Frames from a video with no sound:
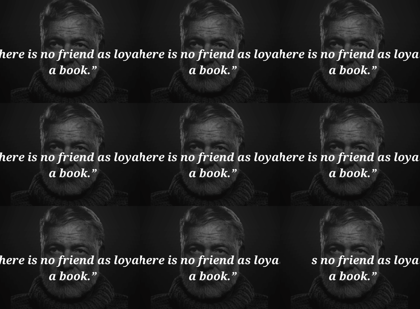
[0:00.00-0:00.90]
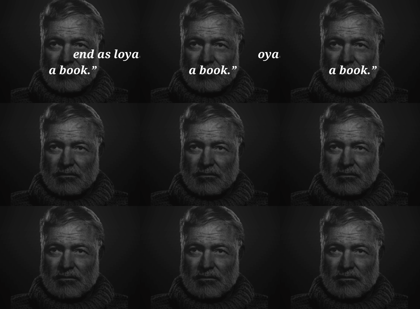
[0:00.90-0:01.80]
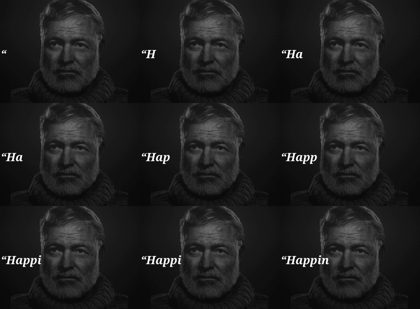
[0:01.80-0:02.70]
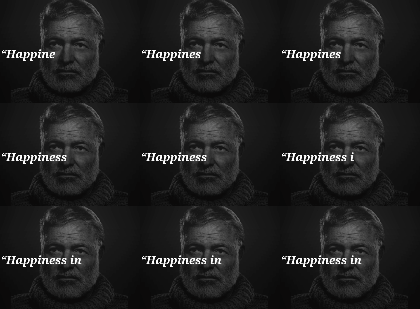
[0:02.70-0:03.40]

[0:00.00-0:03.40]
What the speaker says: [no speech]